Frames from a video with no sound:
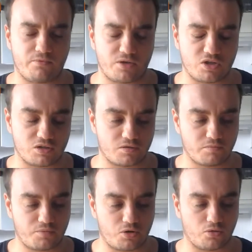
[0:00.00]
which is
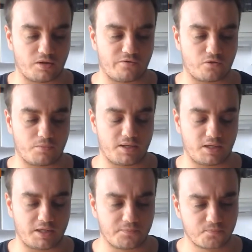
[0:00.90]
purely from
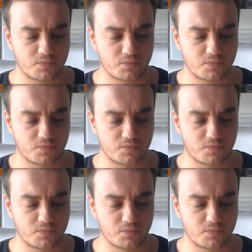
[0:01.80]
Italy,